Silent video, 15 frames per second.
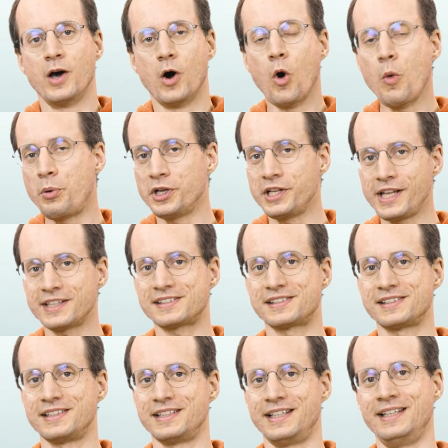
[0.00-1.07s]
Open
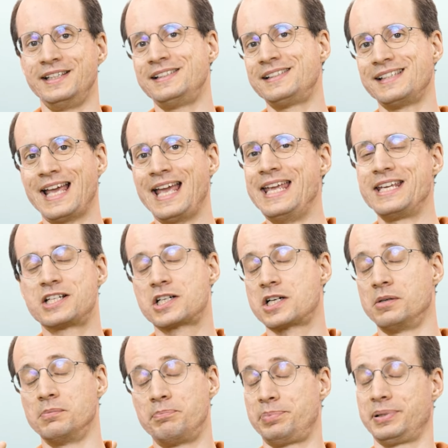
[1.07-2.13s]
edX is a
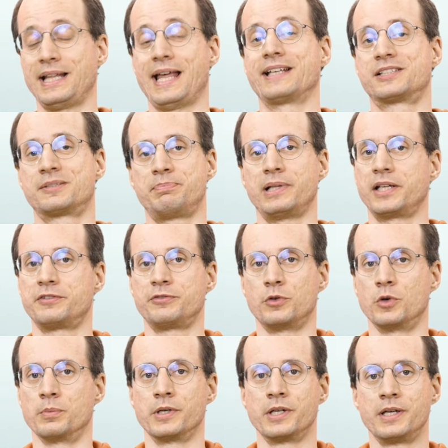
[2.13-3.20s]
complex
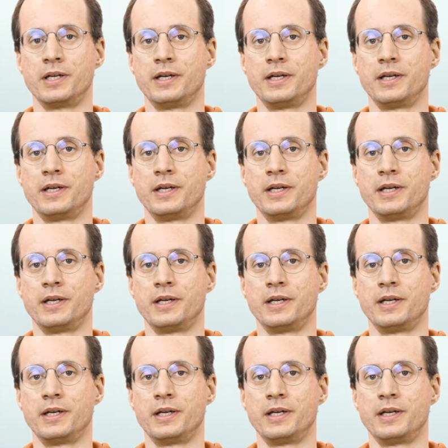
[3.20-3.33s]
platform